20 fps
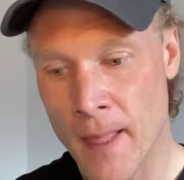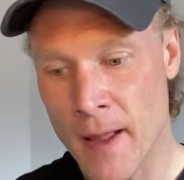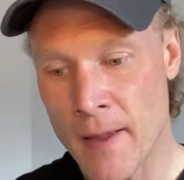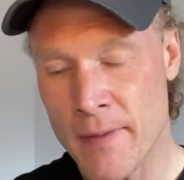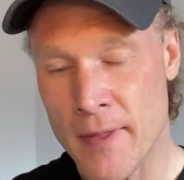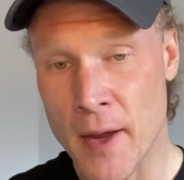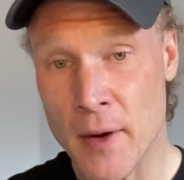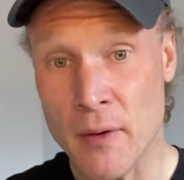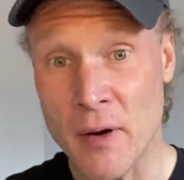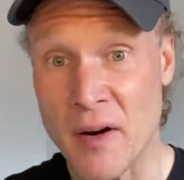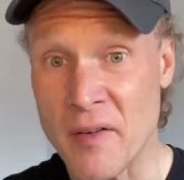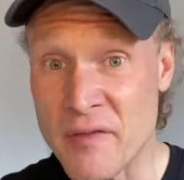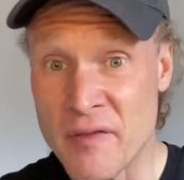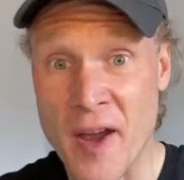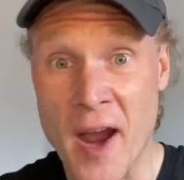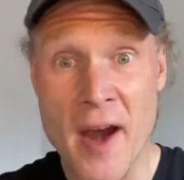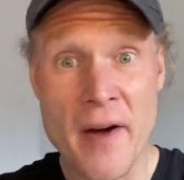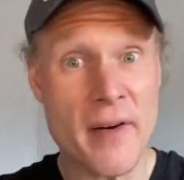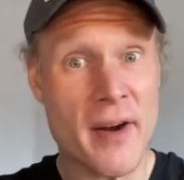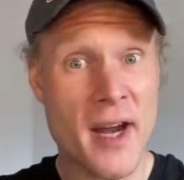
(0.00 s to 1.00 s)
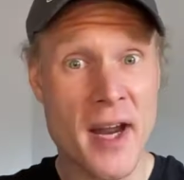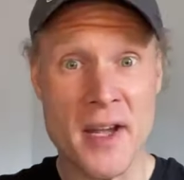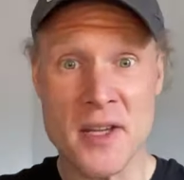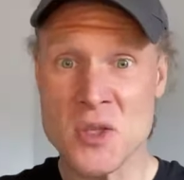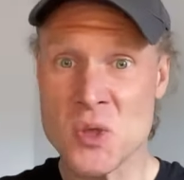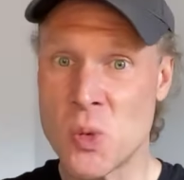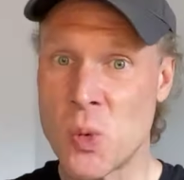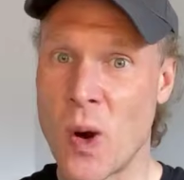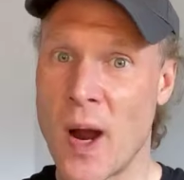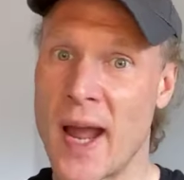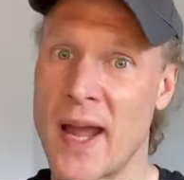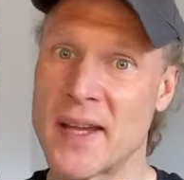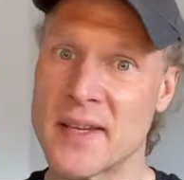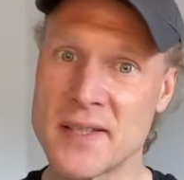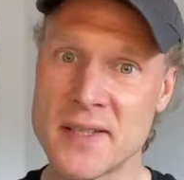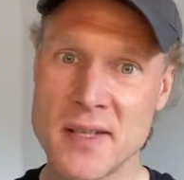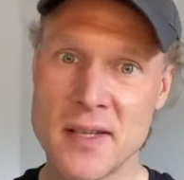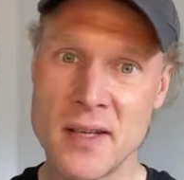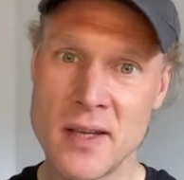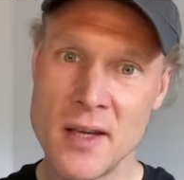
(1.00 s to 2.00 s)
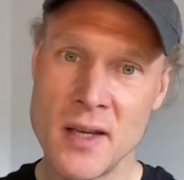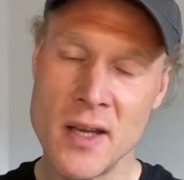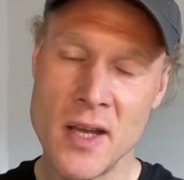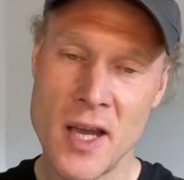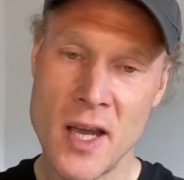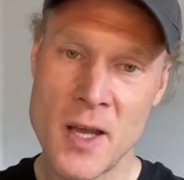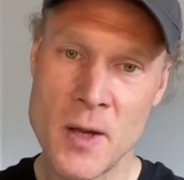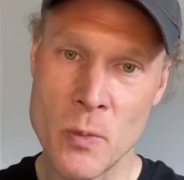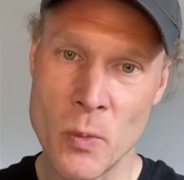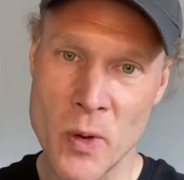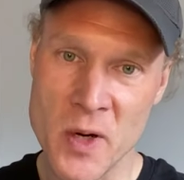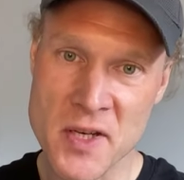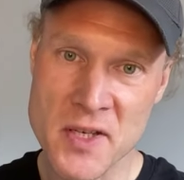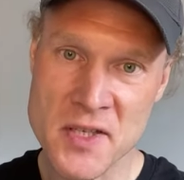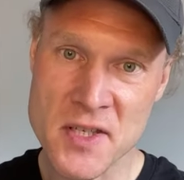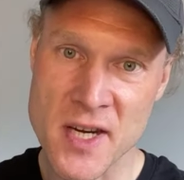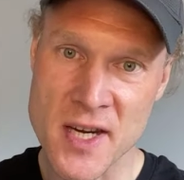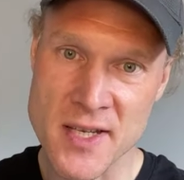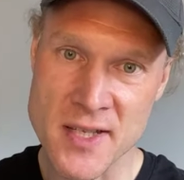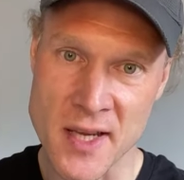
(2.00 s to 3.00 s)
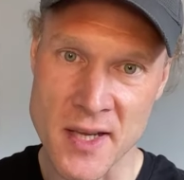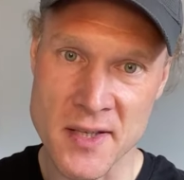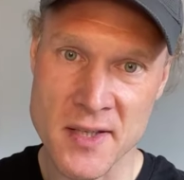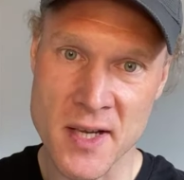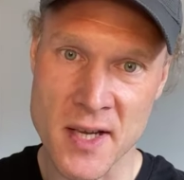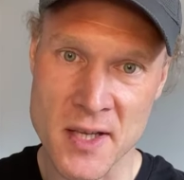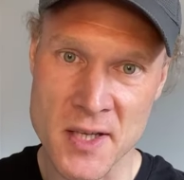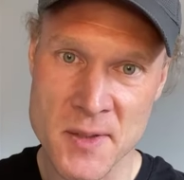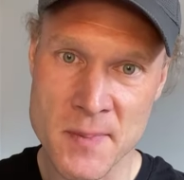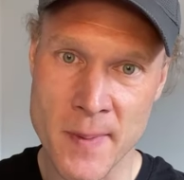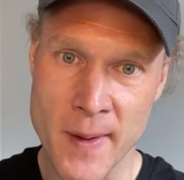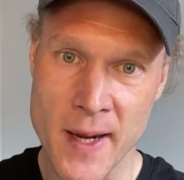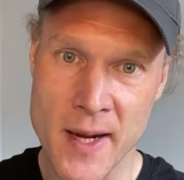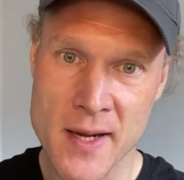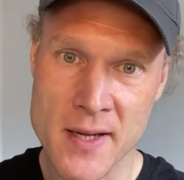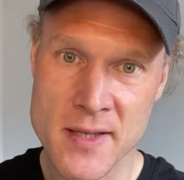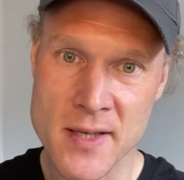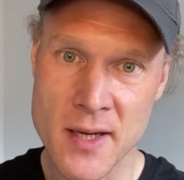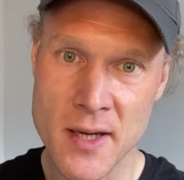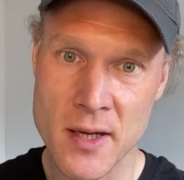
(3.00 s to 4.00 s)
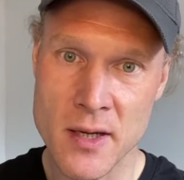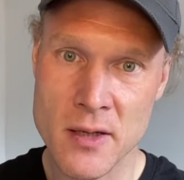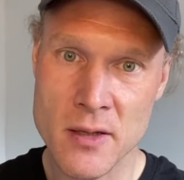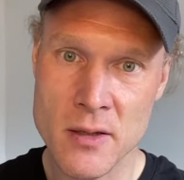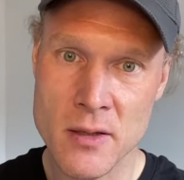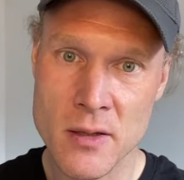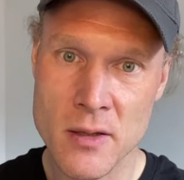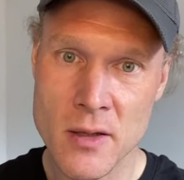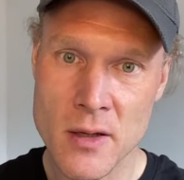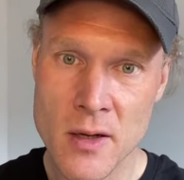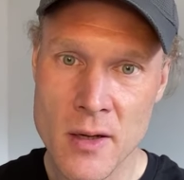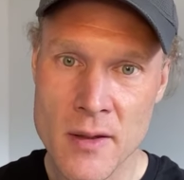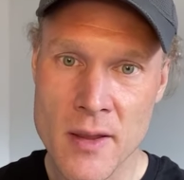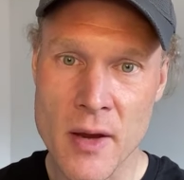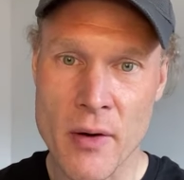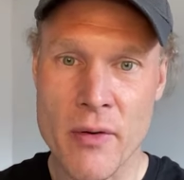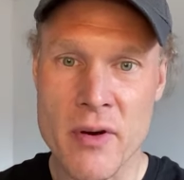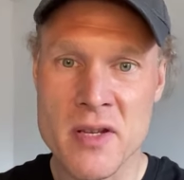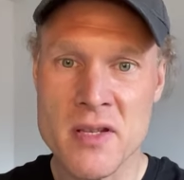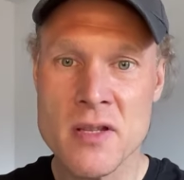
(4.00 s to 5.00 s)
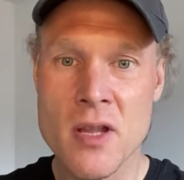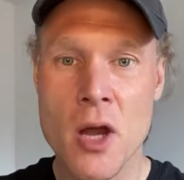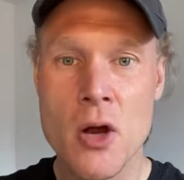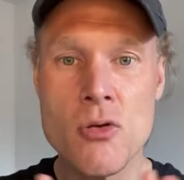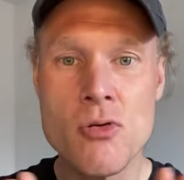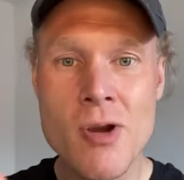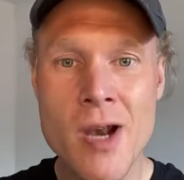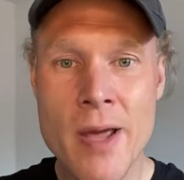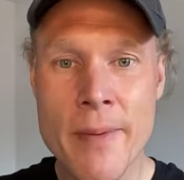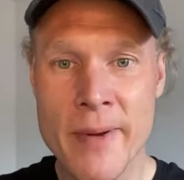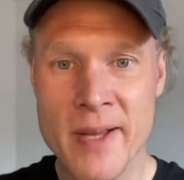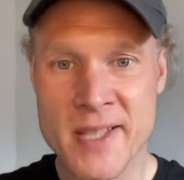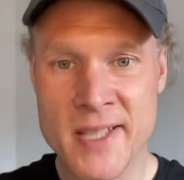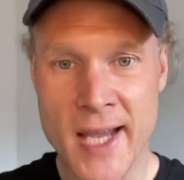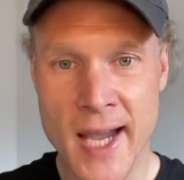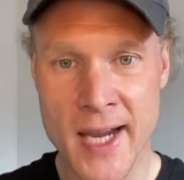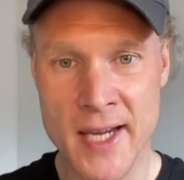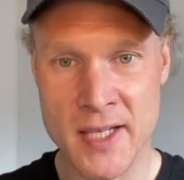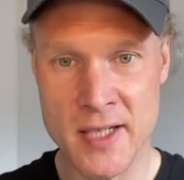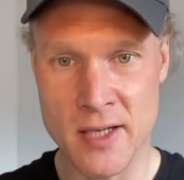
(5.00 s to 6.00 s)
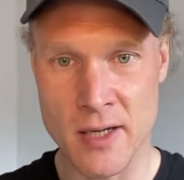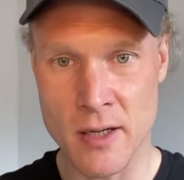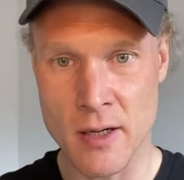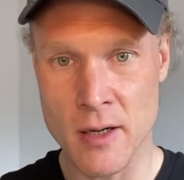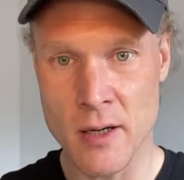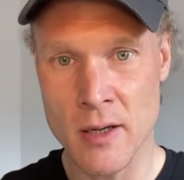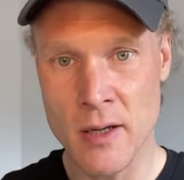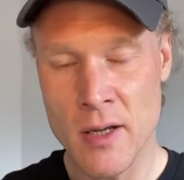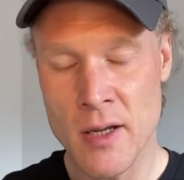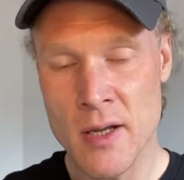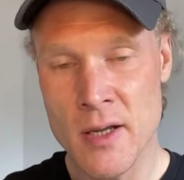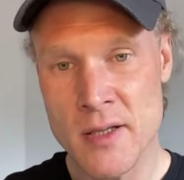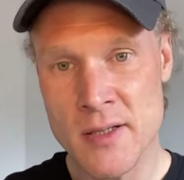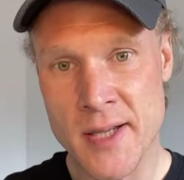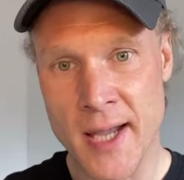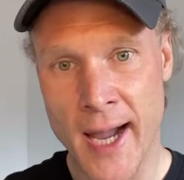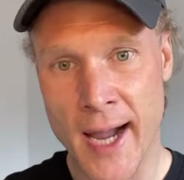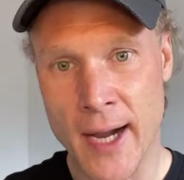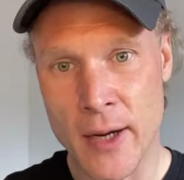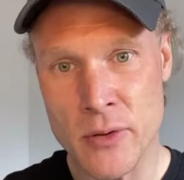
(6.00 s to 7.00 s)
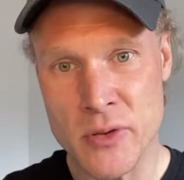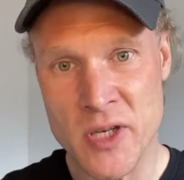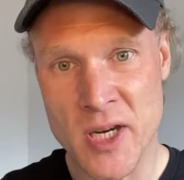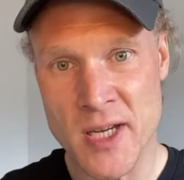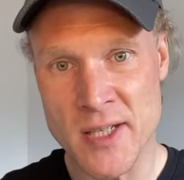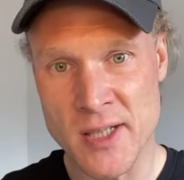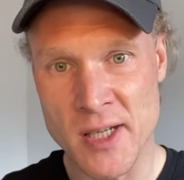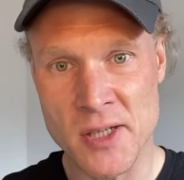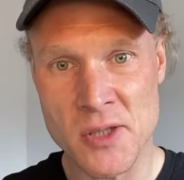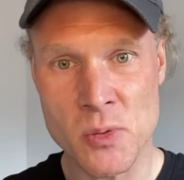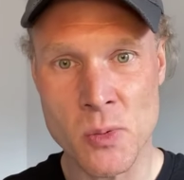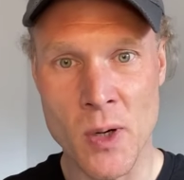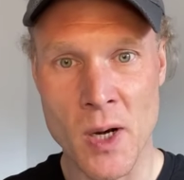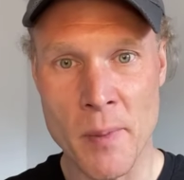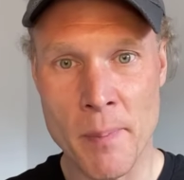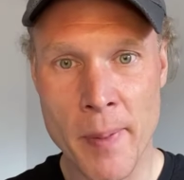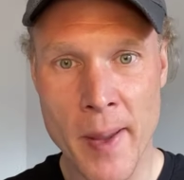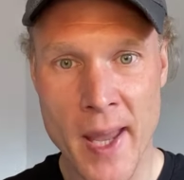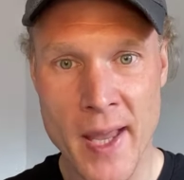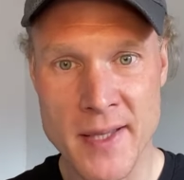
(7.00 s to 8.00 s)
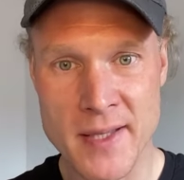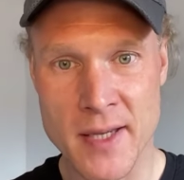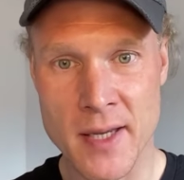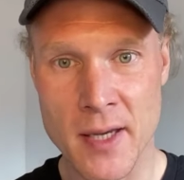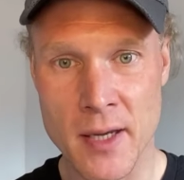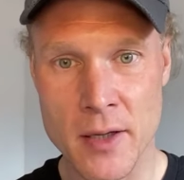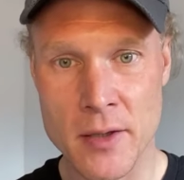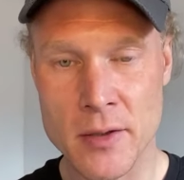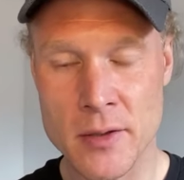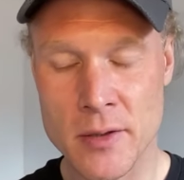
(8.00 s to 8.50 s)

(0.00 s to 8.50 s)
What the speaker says: there are various ways in which Jesus can speak to you. There is no limitation to how Jesus will appear to you.